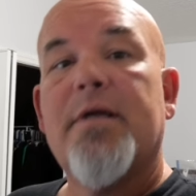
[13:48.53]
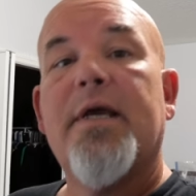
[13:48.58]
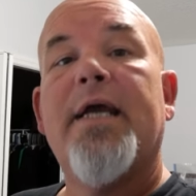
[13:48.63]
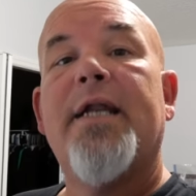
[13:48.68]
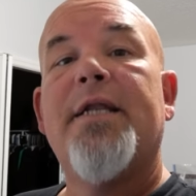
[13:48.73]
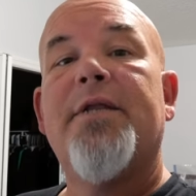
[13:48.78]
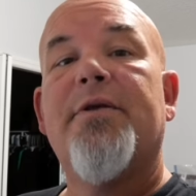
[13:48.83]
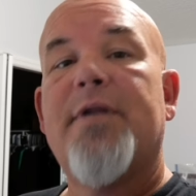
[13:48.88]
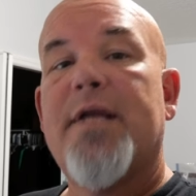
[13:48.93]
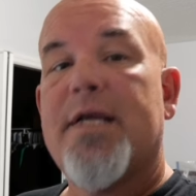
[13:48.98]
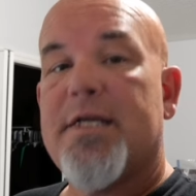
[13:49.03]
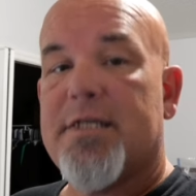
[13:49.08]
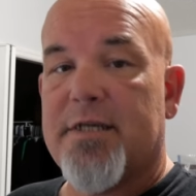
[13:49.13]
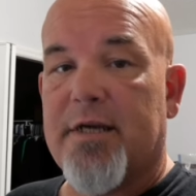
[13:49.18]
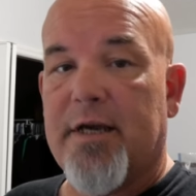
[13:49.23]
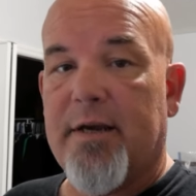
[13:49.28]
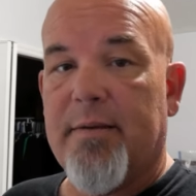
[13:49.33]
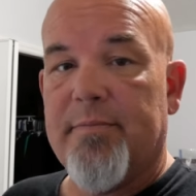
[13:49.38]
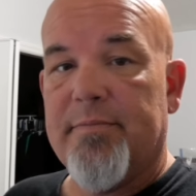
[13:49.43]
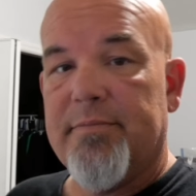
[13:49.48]
And until next
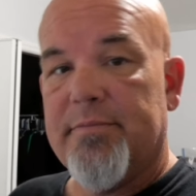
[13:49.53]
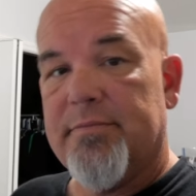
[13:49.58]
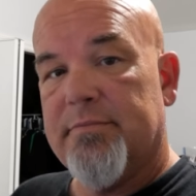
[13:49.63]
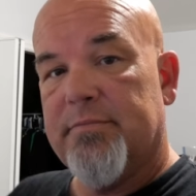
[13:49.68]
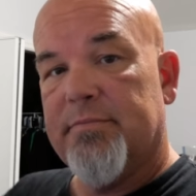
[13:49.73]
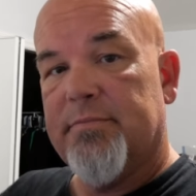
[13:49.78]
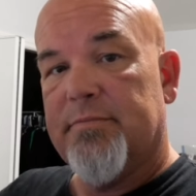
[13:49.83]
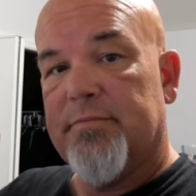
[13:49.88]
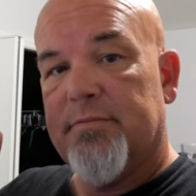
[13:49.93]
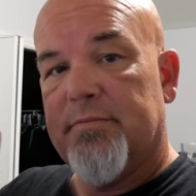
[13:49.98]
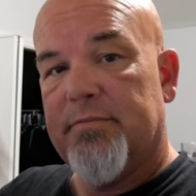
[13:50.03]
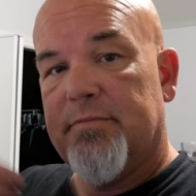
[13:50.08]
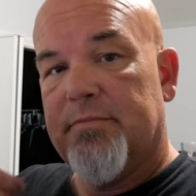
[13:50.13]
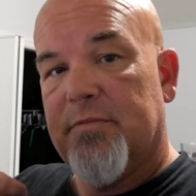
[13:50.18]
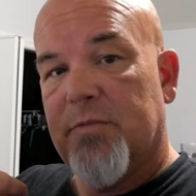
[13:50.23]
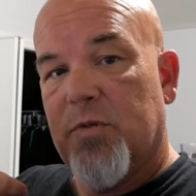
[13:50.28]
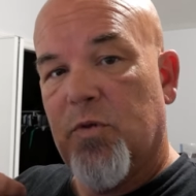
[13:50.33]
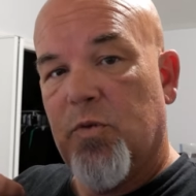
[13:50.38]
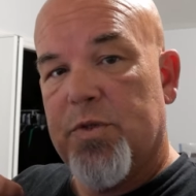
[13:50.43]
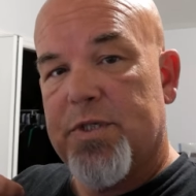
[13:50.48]
time,
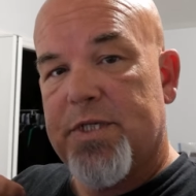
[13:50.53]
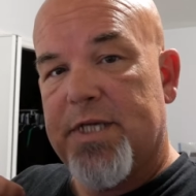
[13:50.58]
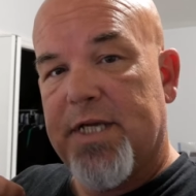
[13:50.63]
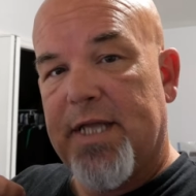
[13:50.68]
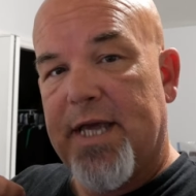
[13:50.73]
we'll see